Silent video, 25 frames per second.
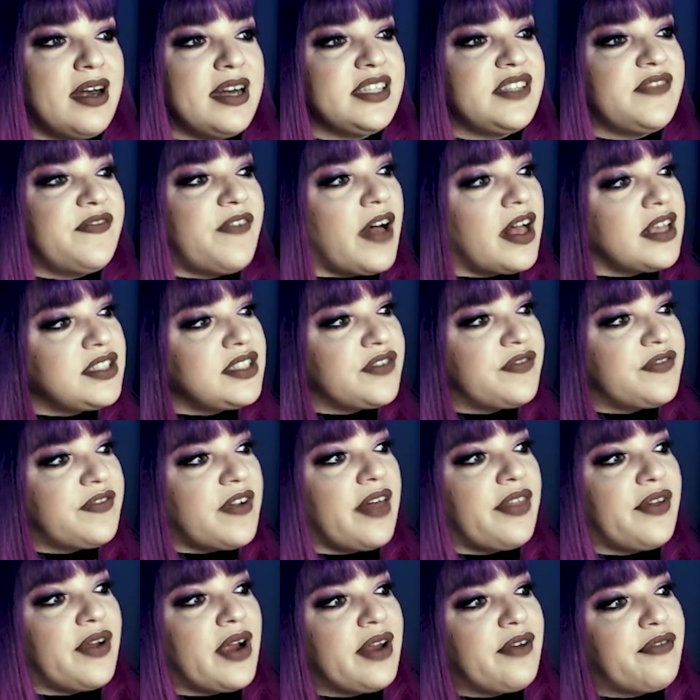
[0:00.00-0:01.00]
and his foster
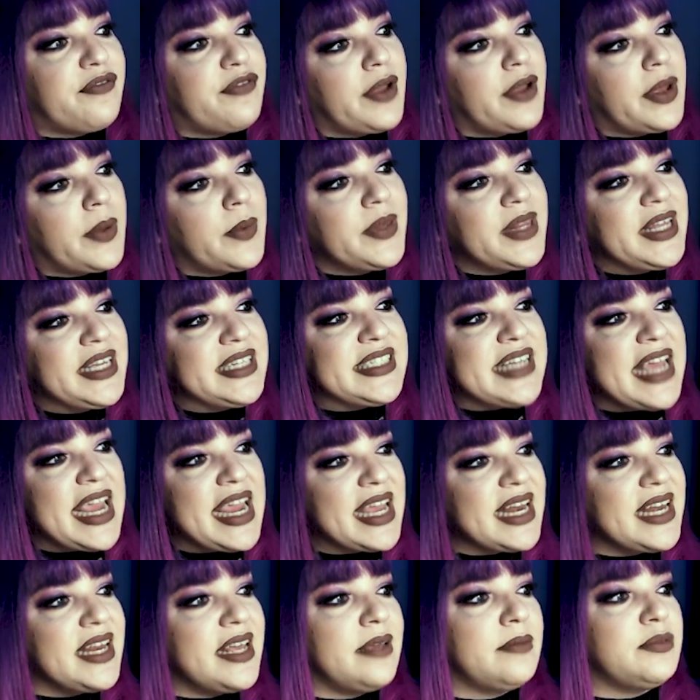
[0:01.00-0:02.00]
father had frequently
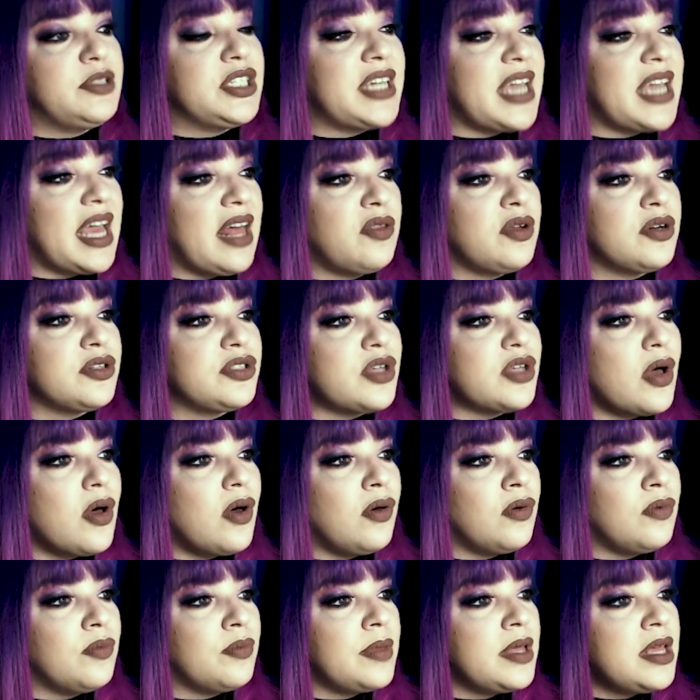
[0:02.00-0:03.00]
taken him to Kentler's
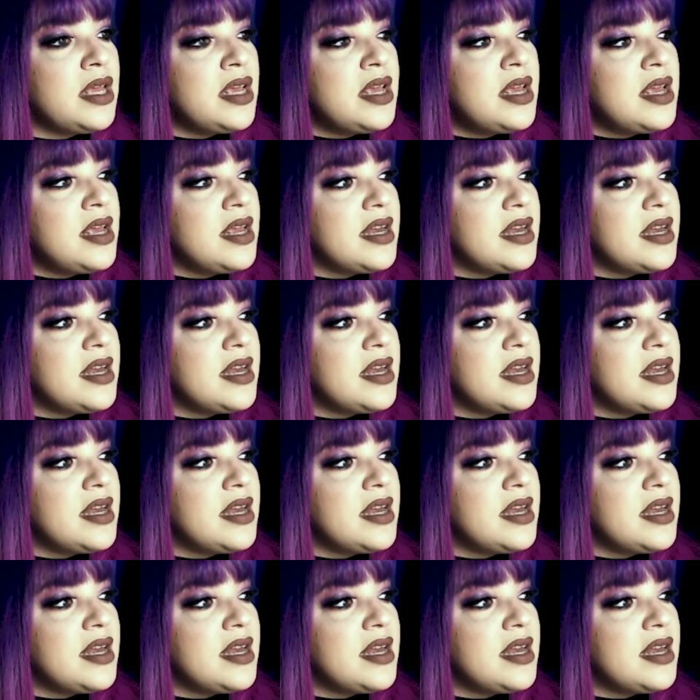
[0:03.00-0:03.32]
home.